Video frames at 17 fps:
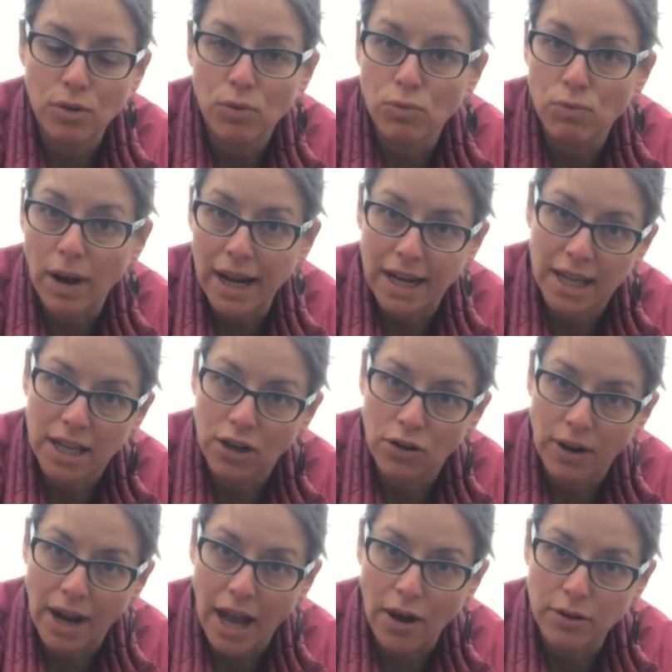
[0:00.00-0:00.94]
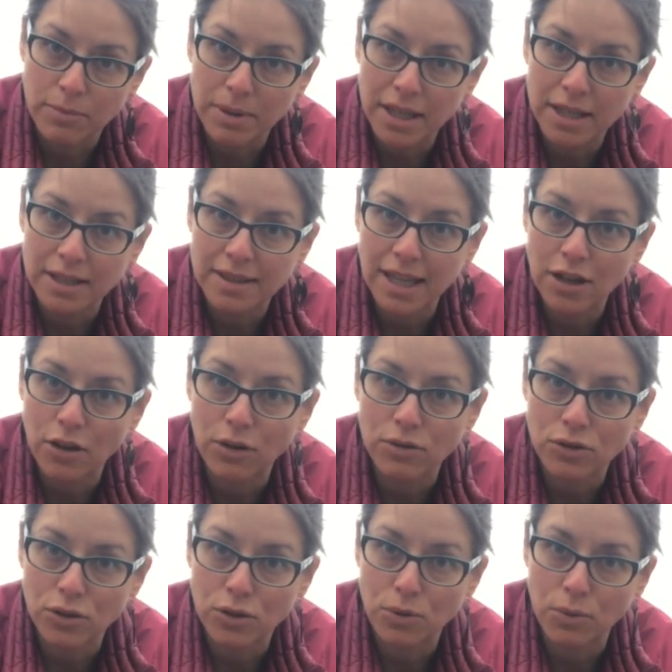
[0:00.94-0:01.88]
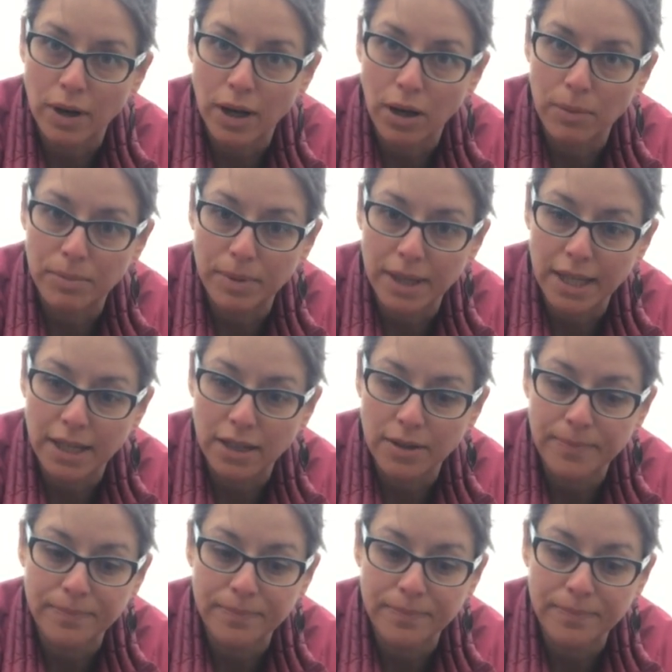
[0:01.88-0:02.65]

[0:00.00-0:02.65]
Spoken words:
right in ground because they don't do well being